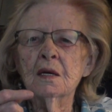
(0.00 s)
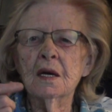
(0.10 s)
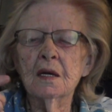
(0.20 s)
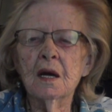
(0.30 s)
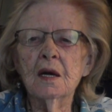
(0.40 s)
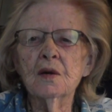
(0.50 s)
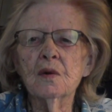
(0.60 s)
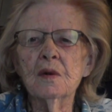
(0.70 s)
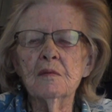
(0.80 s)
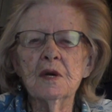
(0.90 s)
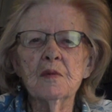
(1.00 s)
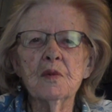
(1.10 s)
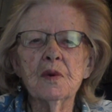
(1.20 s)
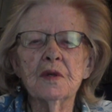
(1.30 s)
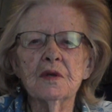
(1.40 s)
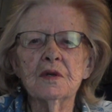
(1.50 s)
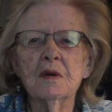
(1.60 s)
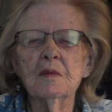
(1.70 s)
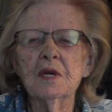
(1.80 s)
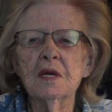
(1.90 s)
And I don't remember whether
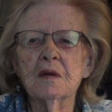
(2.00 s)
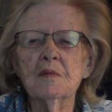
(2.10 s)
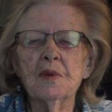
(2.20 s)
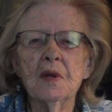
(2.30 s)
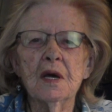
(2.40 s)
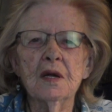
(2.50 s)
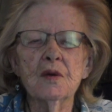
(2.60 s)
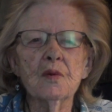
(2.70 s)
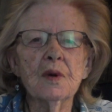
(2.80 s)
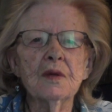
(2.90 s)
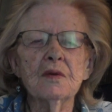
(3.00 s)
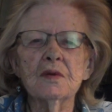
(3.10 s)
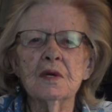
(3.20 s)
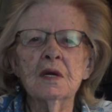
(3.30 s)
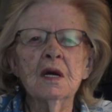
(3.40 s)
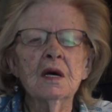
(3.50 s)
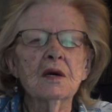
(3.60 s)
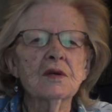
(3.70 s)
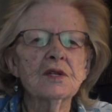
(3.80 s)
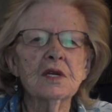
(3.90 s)
somebody complained or whether
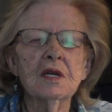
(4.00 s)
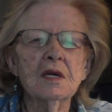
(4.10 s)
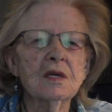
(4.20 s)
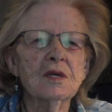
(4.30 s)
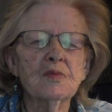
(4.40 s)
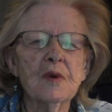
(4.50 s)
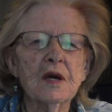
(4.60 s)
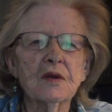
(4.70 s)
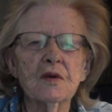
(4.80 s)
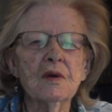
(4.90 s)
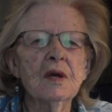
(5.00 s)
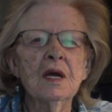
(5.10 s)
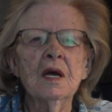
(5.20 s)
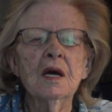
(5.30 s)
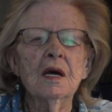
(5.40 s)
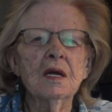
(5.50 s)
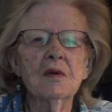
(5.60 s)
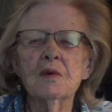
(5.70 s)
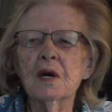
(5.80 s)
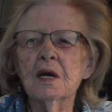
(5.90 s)
a city inspector.
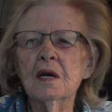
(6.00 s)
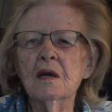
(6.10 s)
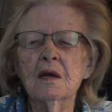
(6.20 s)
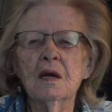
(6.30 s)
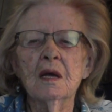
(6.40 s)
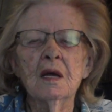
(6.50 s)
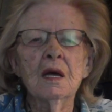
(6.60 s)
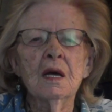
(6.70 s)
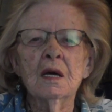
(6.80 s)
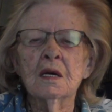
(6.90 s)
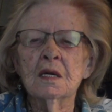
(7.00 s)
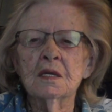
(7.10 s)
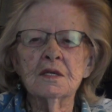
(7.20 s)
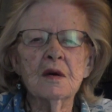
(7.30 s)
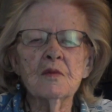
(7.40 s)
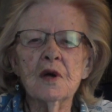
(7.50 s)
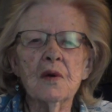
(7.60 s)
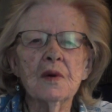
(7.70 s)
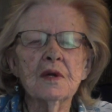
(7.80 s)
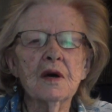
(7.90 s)
Anyway,
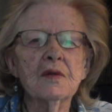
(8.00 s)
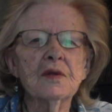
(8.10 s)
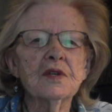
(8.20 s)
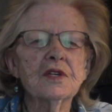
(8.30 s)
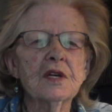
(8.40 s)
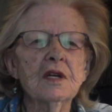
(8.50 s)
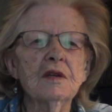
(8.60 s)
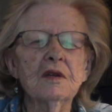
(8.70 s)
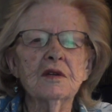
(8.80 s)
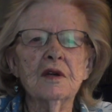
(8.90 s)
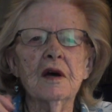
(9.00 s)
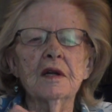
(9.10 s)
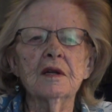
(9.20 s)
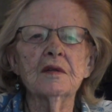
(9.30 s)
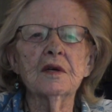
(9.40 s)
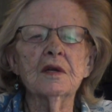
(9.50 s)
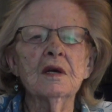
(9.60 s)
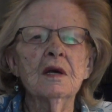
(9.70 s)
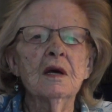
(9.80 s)
somewhere or another, the city decided that